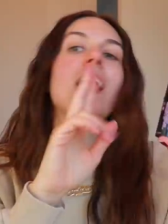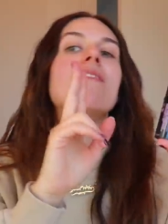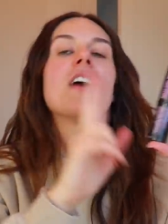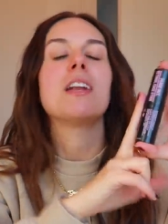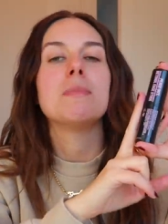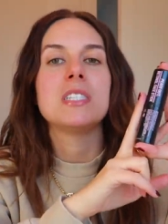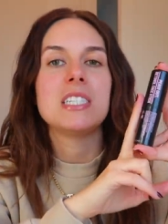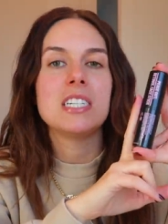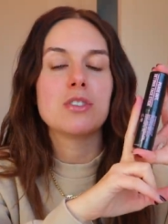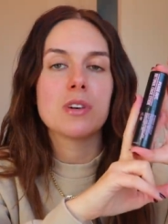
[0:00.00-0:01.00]
a vitamin
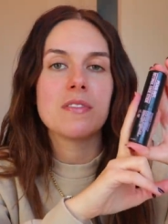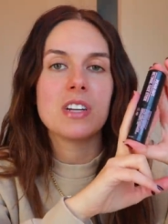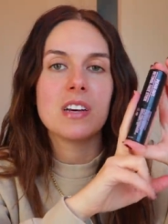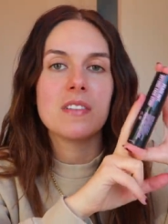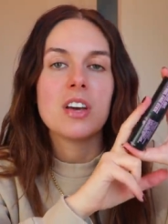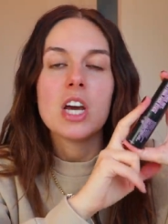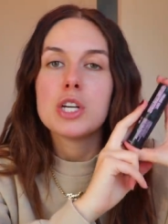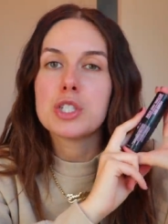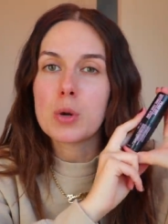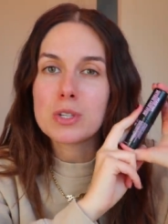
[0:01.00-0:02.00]
C derivative.
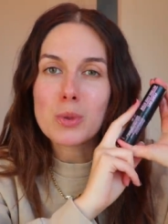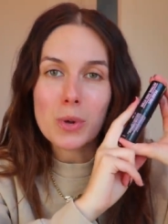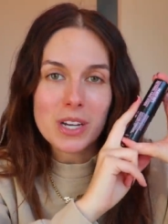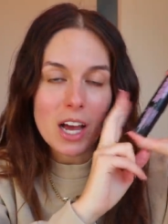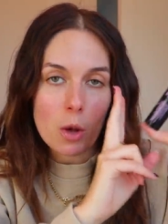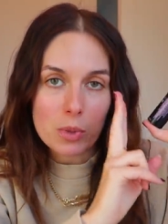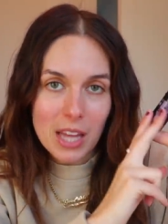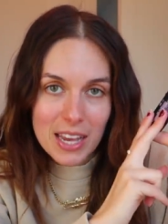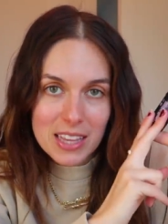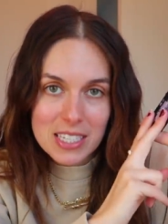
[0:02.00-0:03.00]
So it's going to help
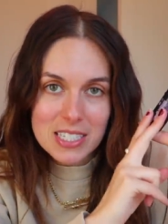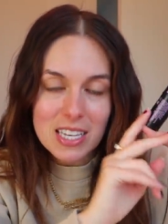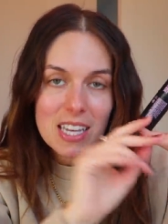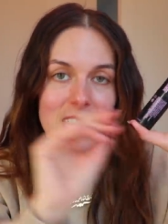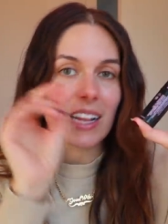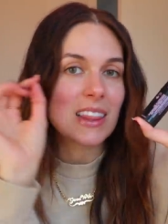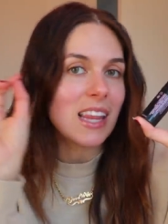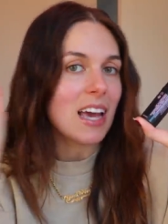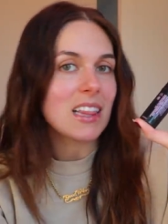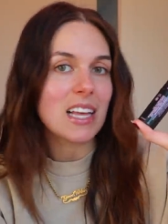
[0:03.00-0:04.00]
lighten the skin,
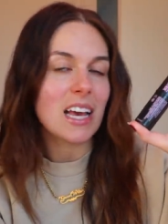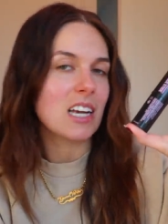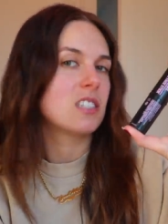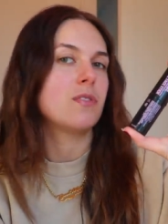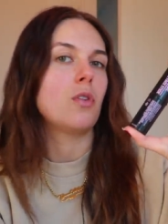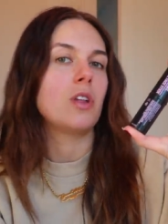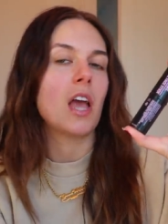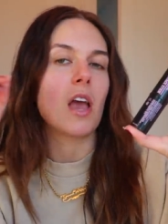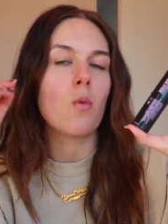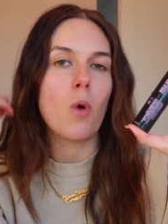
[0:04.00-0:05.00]
lightly
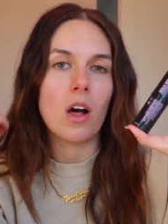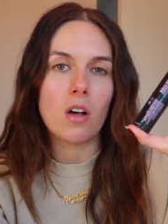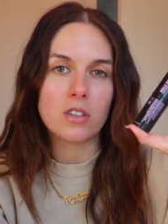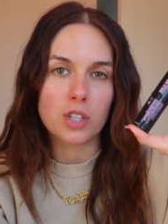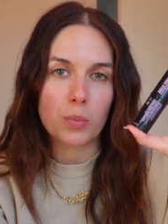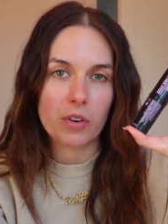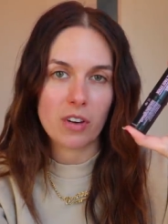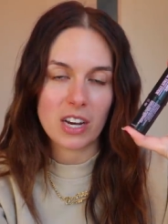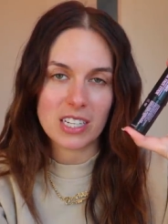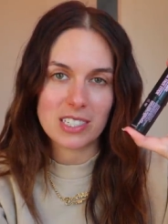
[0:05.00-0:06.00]
exfoliate while also
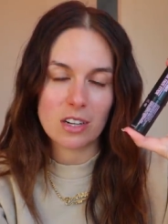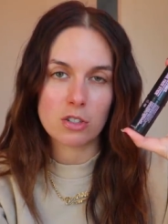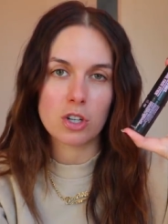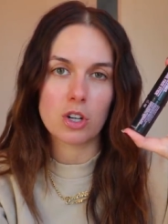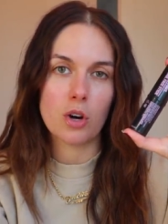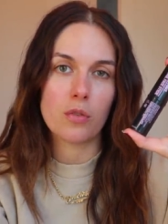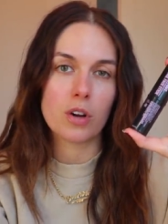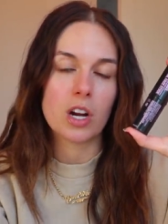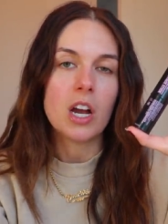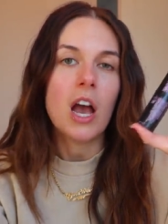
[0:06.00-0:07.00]
providing cell
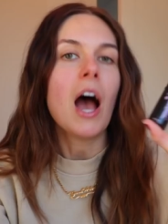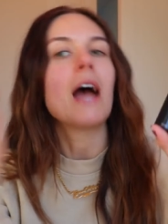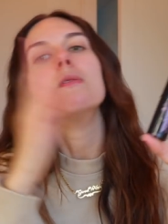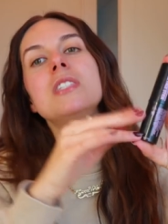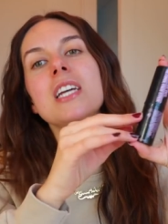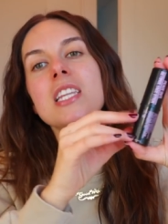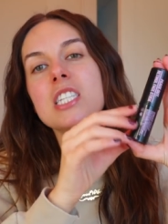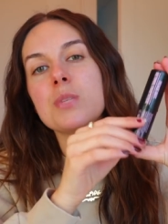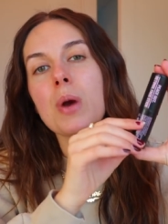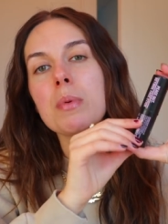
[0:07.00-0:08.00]
turnover. I would say
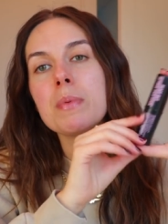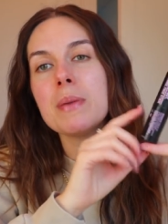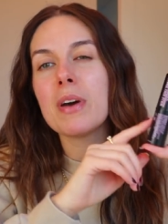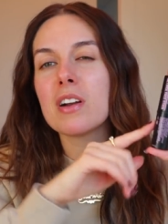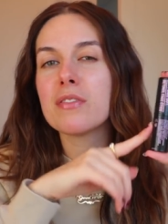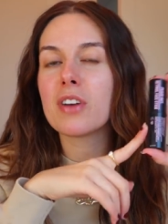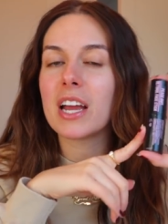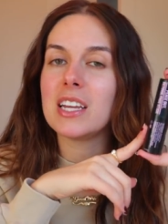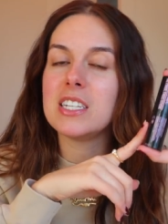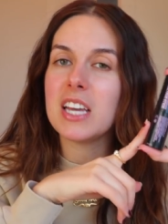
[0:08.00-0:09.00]
this is probably better for
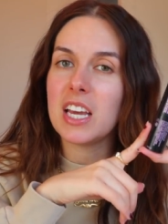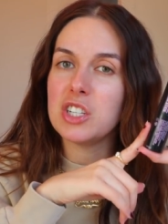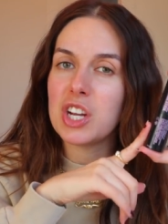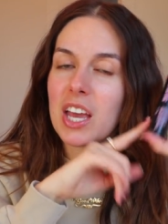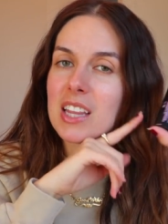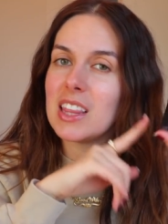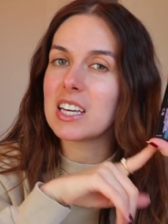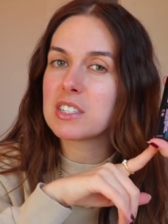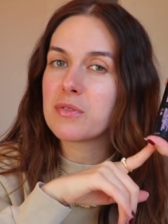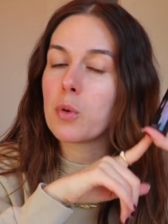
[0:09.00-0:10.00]
anti-aging and
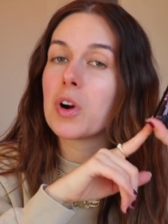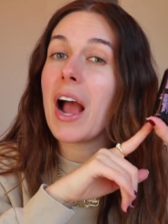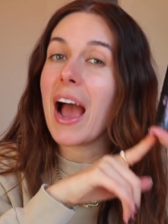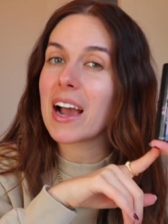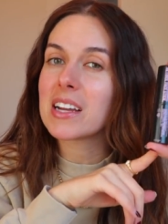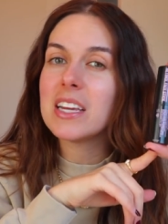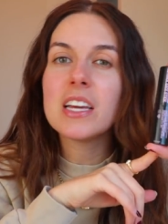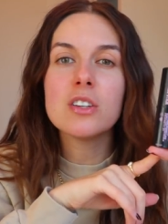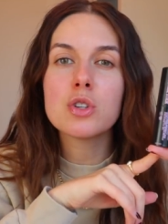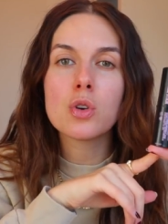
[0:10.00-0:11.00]
less for acne
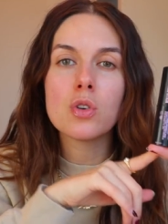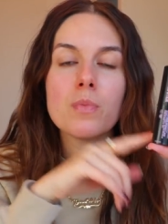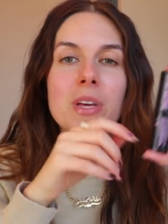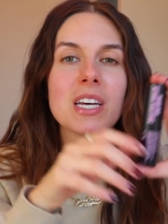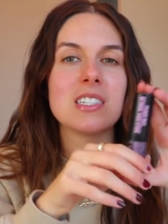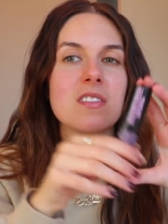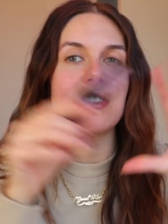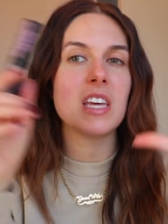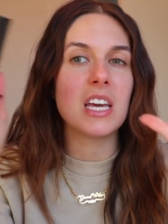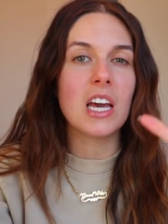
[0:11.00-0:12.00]
control because
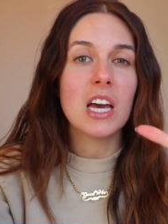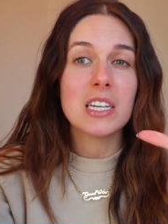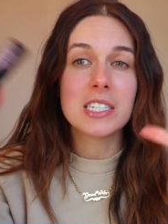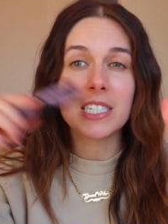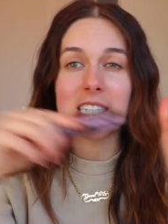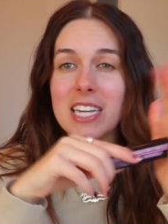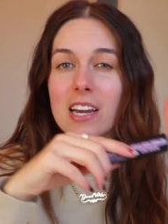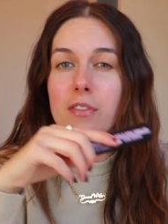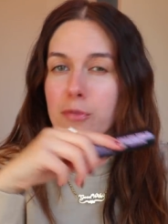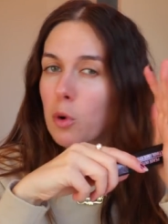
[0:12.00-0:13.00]
of the
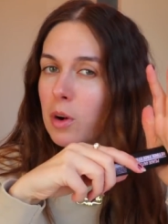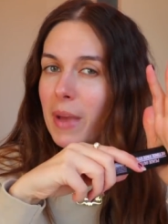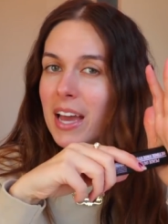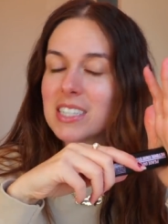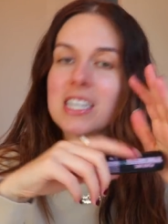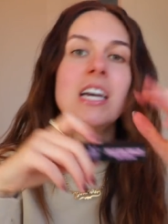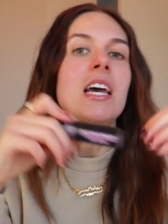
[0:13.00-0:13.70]
stick format.